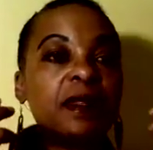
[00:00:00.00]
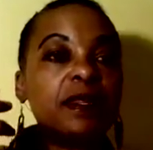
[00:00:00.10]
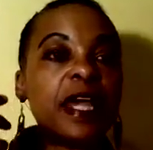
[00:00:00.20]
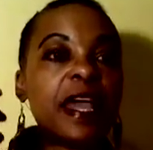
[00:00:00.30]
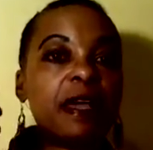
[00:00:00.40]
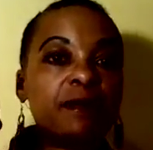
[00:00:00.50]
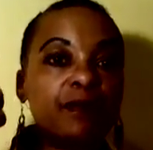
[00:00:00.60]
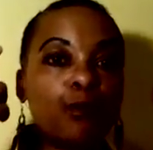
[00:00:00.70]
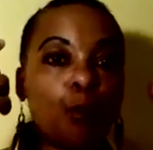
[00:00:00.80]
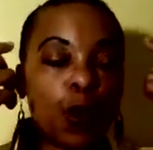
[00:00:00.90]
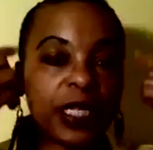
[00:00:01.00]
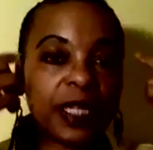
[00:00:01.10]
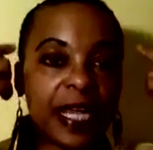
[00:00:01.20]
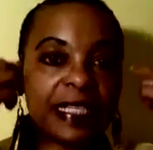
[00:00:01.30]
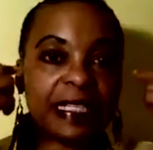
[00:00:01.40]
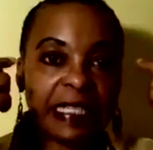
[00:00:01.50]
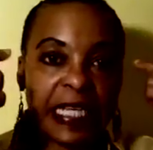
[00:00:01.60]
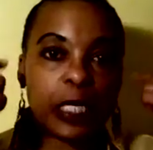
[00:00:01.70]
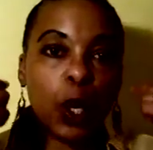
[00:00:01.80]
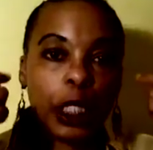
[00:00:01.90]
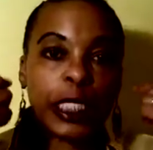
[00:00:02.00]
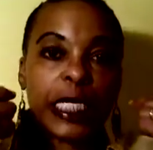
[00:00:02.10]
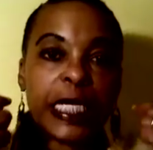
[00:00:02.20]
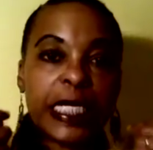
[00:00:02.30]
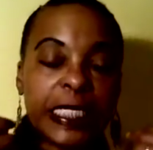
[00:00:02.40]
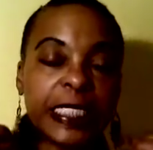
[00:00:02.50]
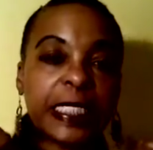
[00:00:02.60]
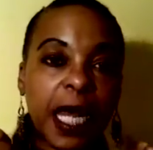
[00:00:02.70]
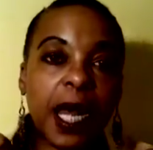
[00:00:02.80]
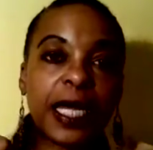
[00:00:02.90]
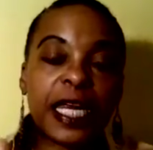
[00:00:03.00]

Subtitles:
they what they see on the inside